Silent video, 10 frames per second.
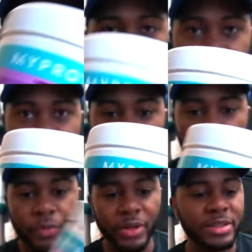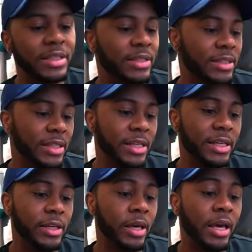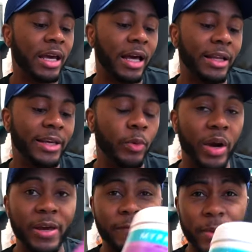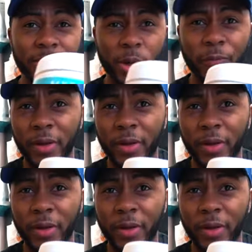one scoop of this. This is the Clear Whey Vimto